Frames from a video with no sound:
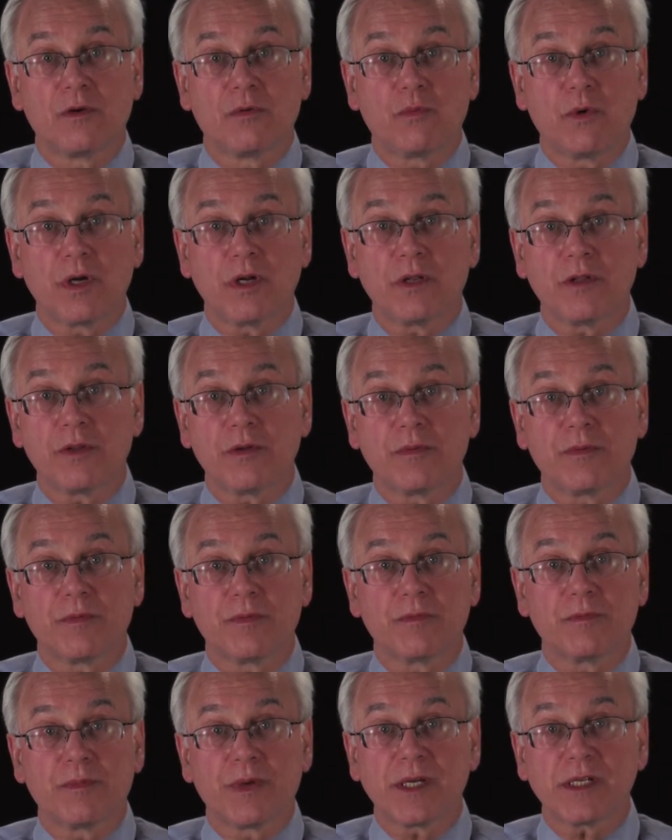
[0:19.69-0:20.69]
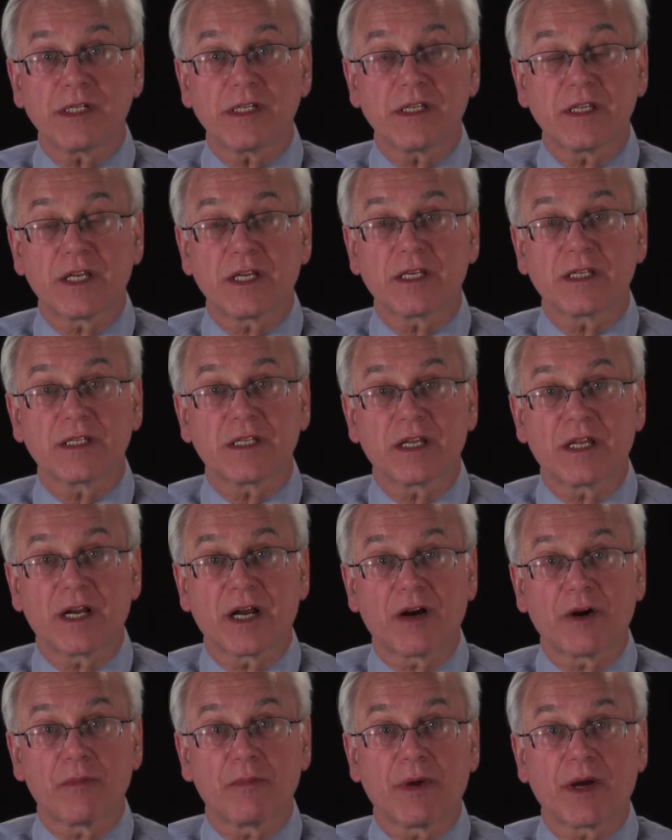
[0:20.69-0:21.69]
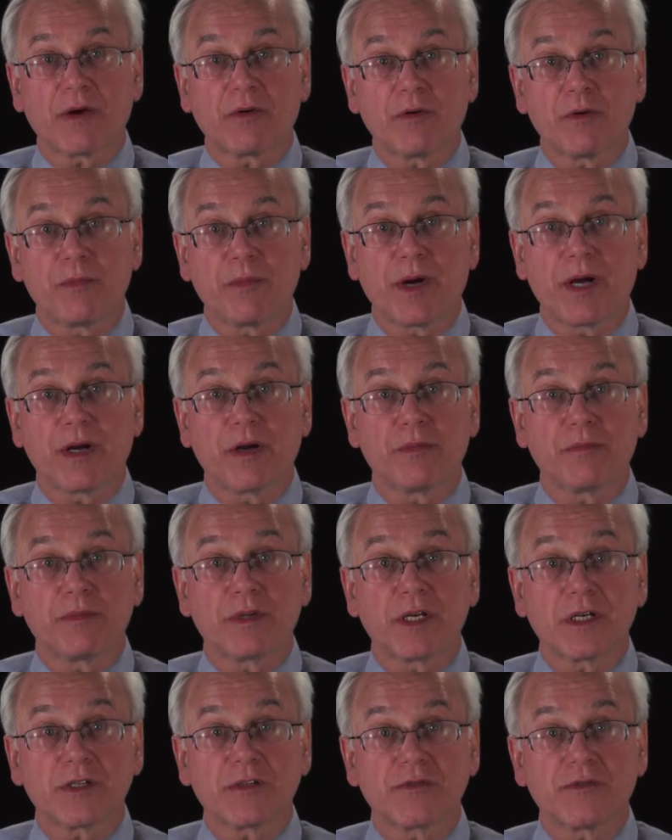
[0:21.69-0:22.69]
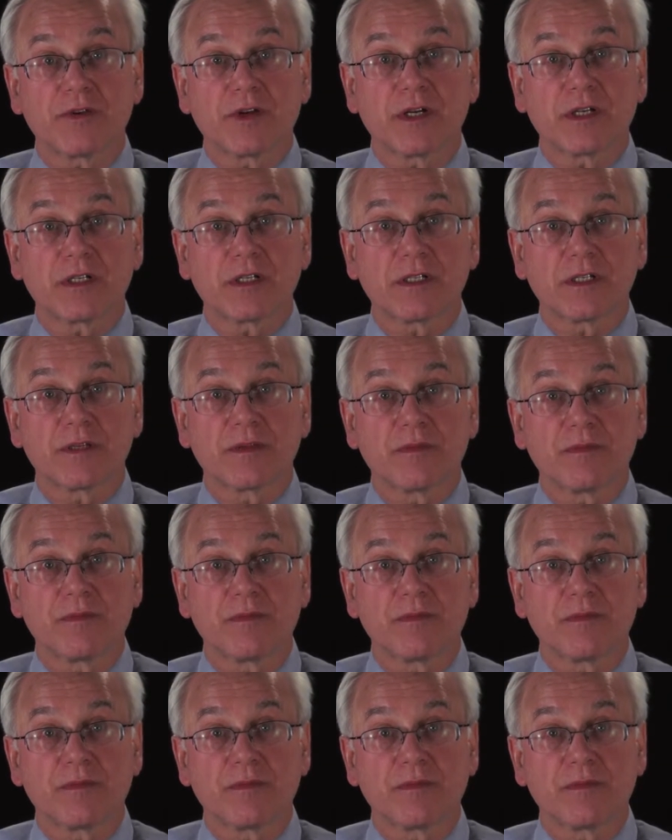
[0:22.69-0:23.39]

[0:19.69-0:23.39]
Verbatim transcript: One of the best things that our microbiome does for us